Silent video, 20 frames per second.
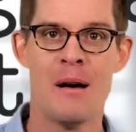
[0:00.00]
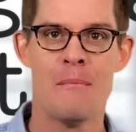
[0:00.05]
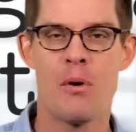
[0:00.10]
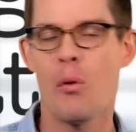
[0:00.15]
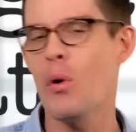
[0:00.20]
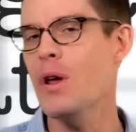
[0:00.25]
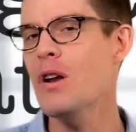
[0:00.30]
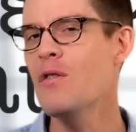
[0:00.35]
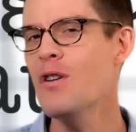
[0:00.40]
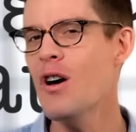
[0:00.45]

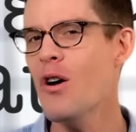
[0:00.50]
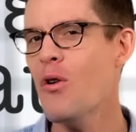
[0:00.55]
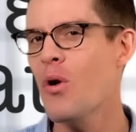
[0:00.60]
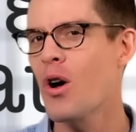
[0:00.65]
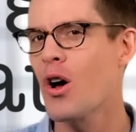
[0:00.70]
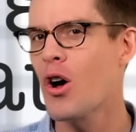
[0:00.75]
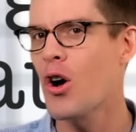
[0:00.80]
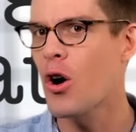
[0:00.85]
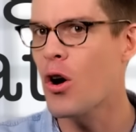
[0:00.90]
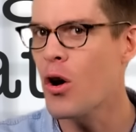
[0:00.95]
But we don't
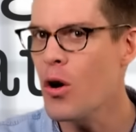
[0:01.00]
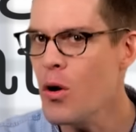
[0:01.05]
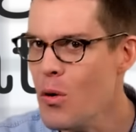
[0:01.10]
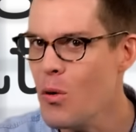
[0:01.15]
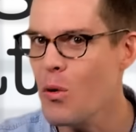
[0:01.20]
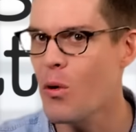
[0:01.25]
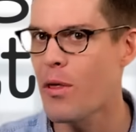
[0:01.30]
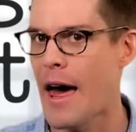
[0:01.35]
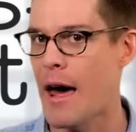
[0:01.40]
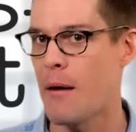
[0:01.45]
know
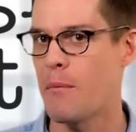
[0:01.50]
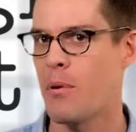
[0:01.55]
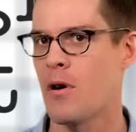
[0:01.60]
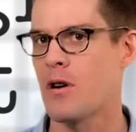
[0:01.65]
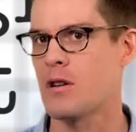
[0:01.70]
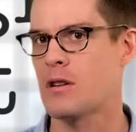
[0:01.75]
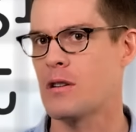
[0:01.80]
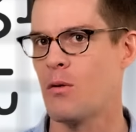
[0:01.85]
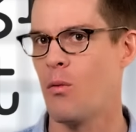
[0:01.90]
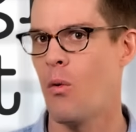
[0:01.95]
who that
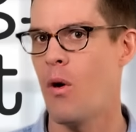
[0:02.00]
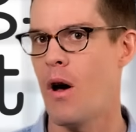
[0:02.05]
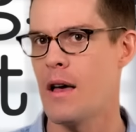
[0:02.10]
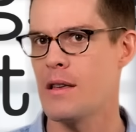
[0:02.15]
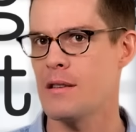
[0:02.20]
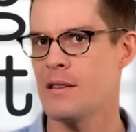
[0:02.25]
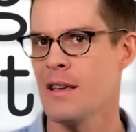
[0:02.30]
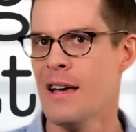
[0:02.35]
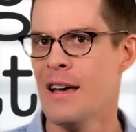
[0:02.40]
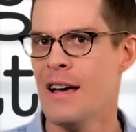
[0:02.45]
person
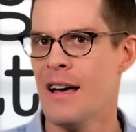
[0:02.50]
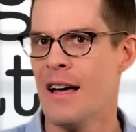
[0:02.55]
was.